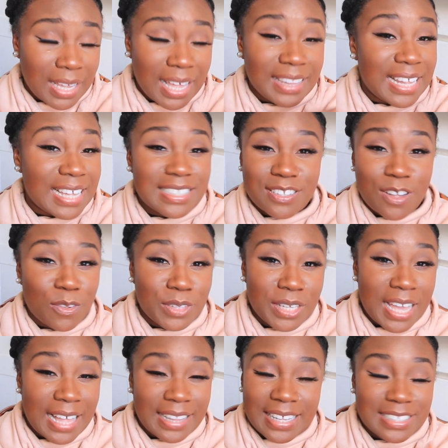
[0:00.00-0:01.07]
And that's the
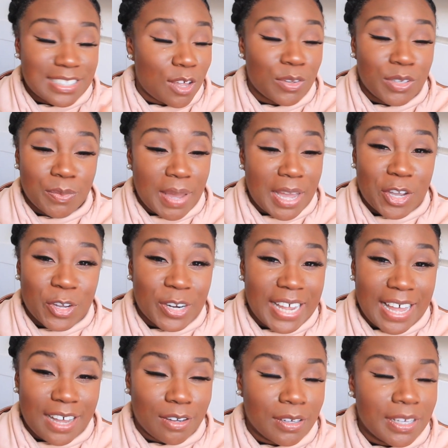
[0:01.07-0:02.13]
only way I got
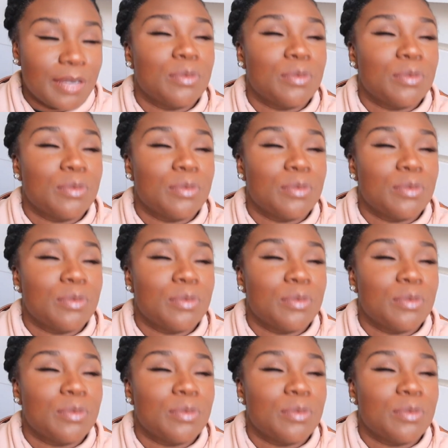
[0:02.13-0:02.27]
it out.